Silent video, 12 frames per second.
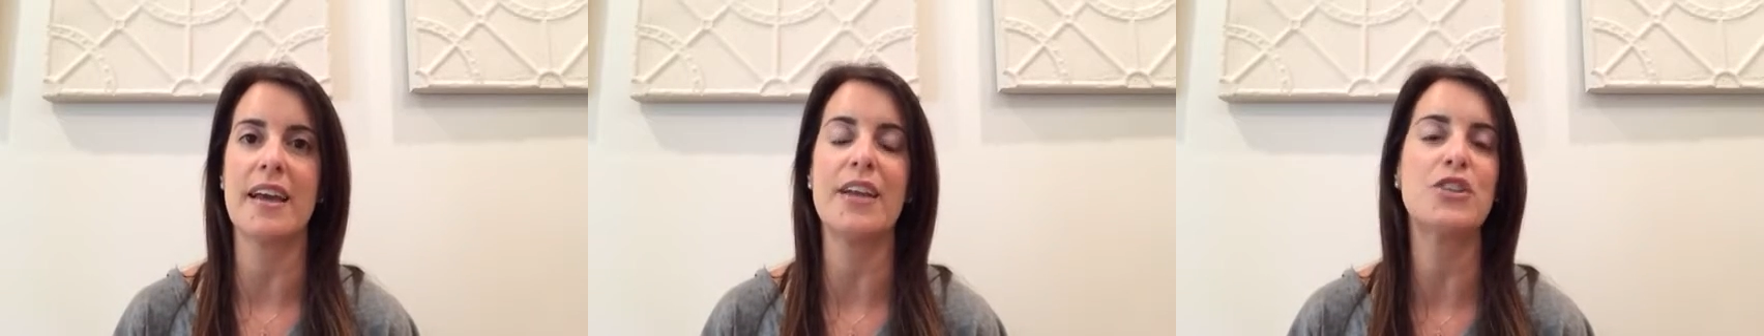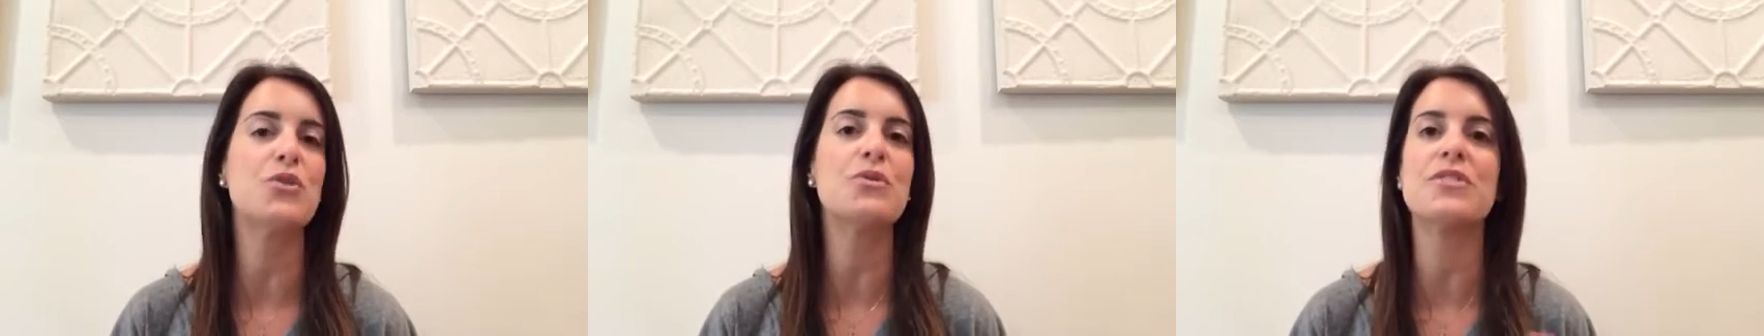
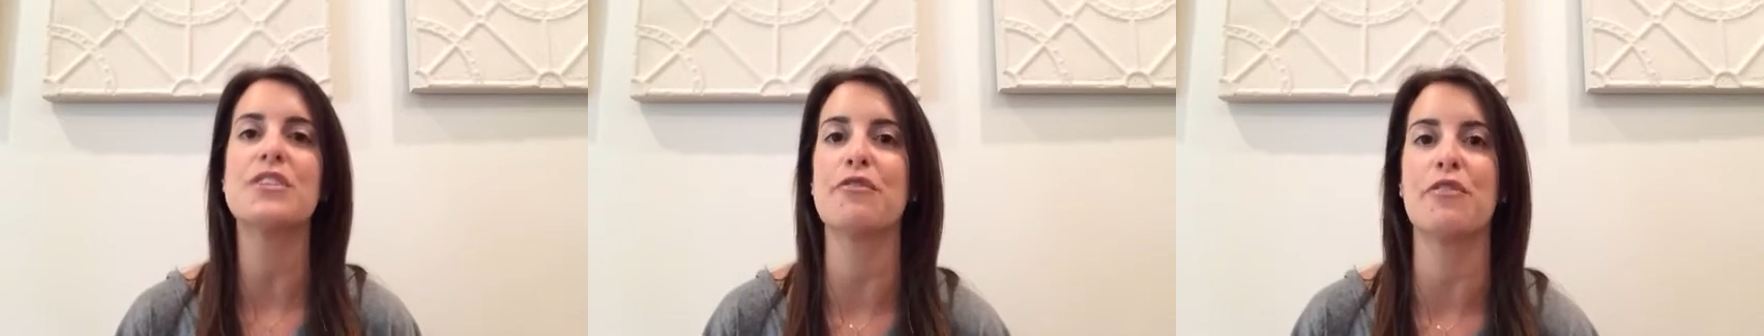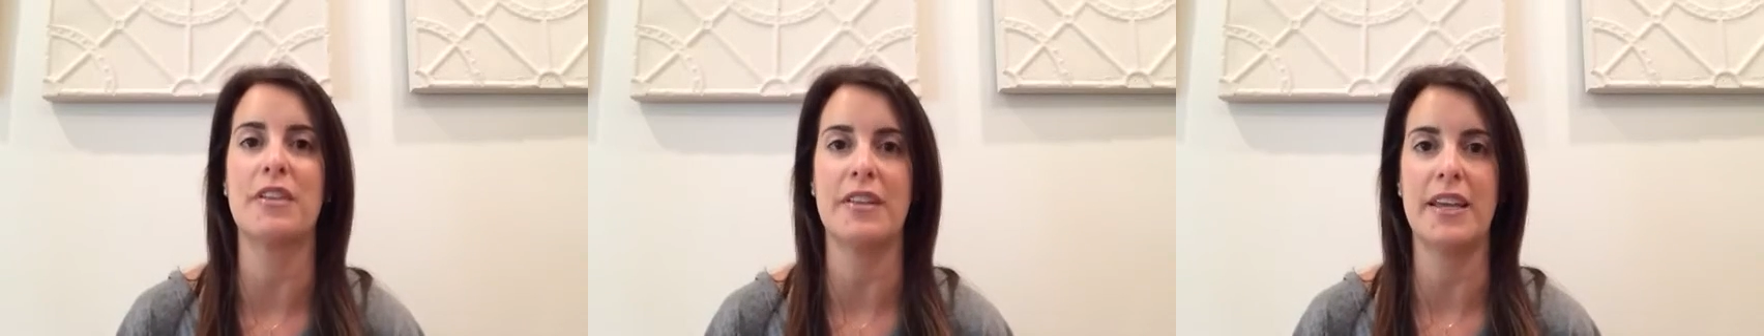I choose
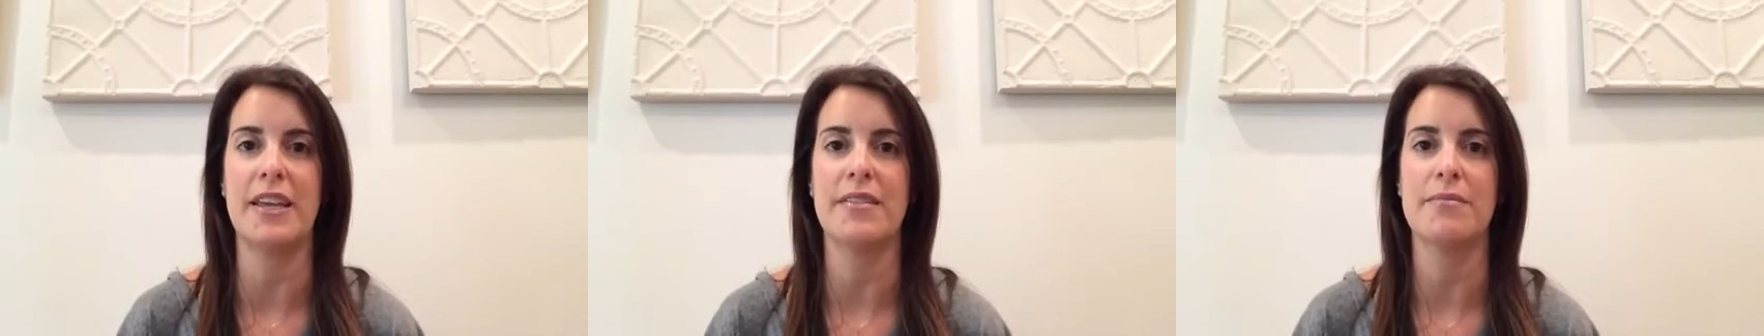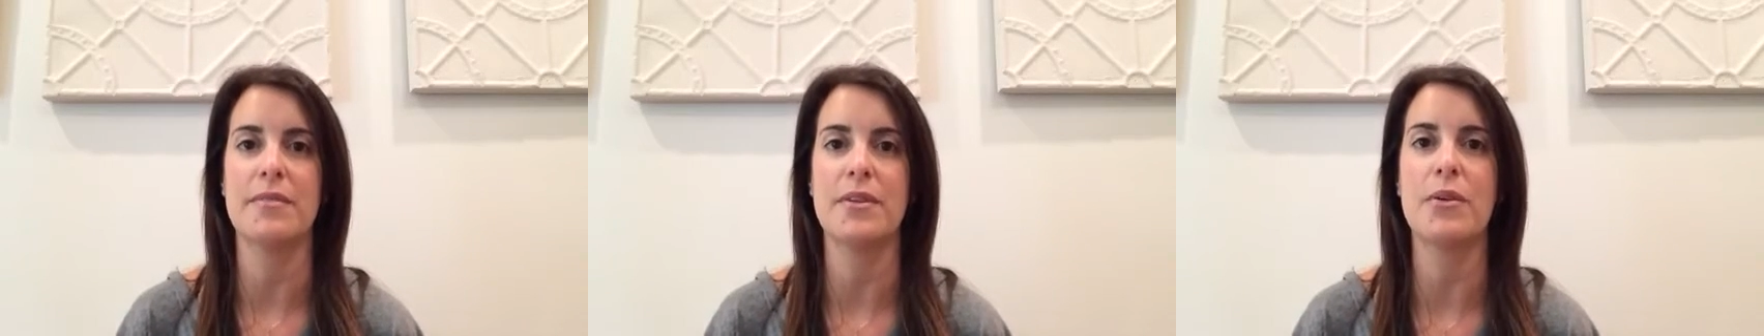differently,
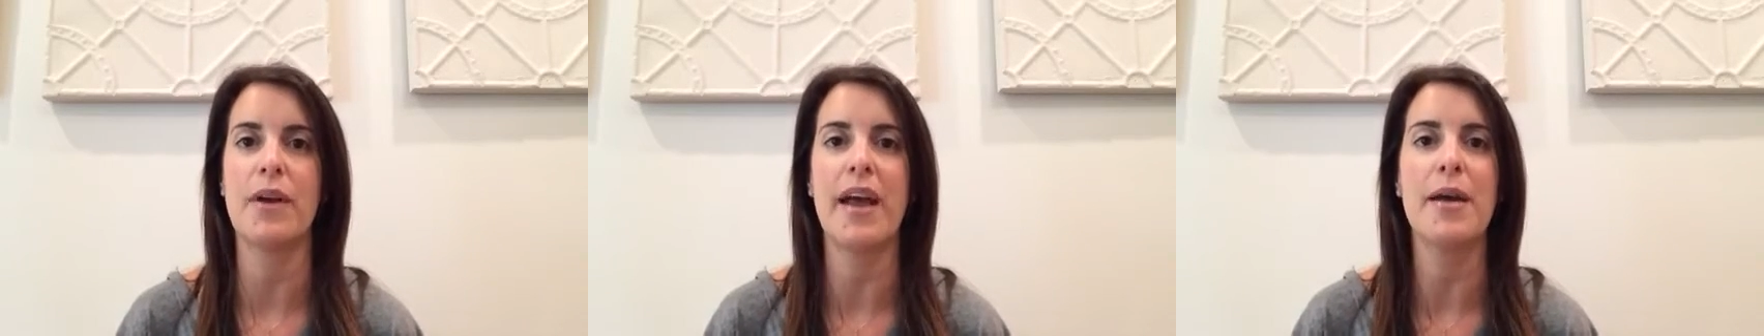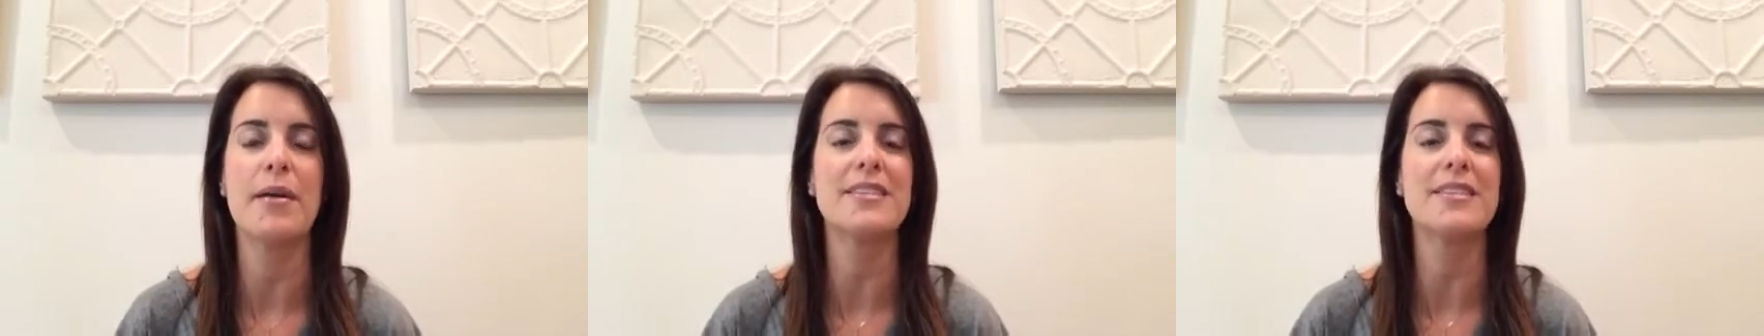okay?